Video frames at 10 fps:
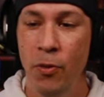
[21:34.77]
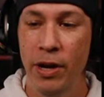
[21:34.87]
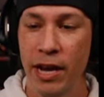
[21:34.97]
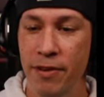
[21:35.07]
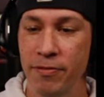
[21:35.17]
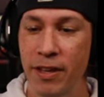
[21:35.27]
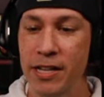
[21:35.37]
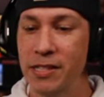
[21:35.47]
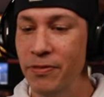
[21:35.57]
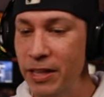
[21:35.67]
We have
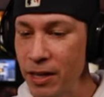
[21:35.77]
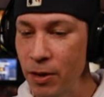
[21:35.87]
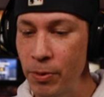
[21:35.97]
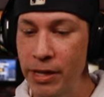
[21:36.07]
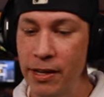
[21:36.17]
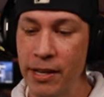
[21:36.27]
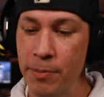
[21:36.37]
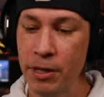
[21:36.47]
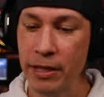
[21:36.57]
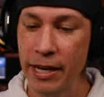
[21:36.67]
lots of gear we can
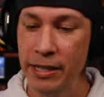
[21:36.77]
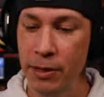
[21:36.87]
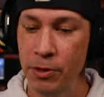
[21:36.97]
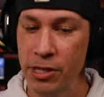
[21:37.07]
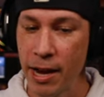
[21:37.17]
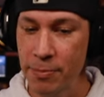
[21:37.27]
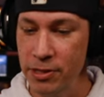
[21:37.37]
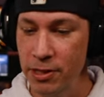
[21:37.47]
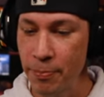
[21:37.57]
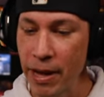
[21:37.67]
keep collecting, which
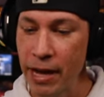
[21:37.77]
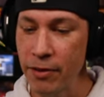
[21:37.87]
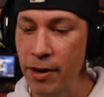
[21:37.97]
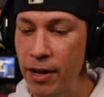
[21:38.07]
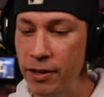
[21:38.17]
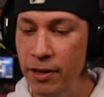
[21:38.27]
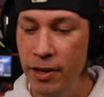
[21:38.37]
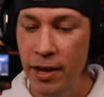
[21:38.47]
happens in the background.